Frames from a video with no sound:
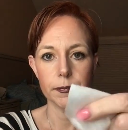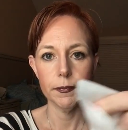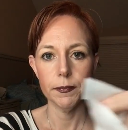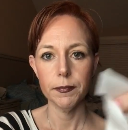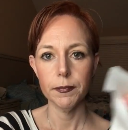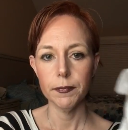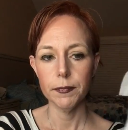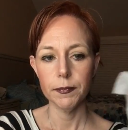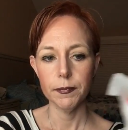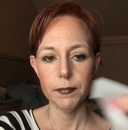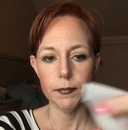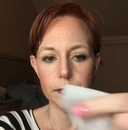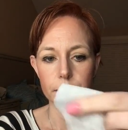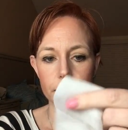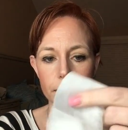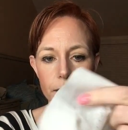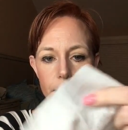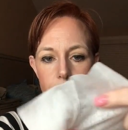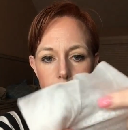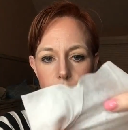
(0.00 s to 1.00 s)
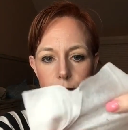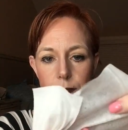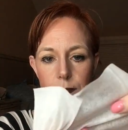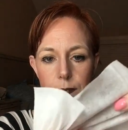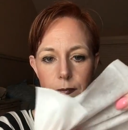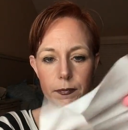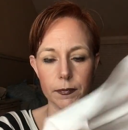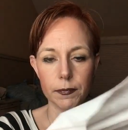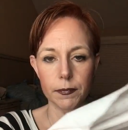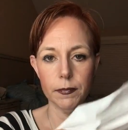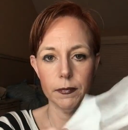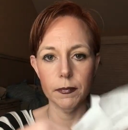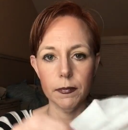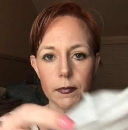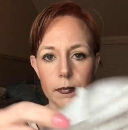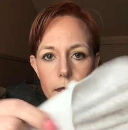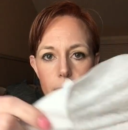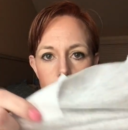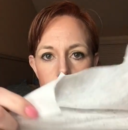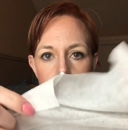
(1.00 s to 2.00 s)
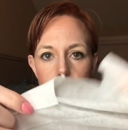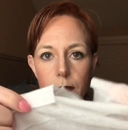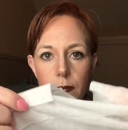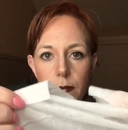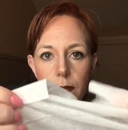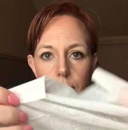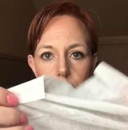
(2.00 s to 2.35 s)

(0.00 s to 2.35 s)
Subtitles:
(no one is talking)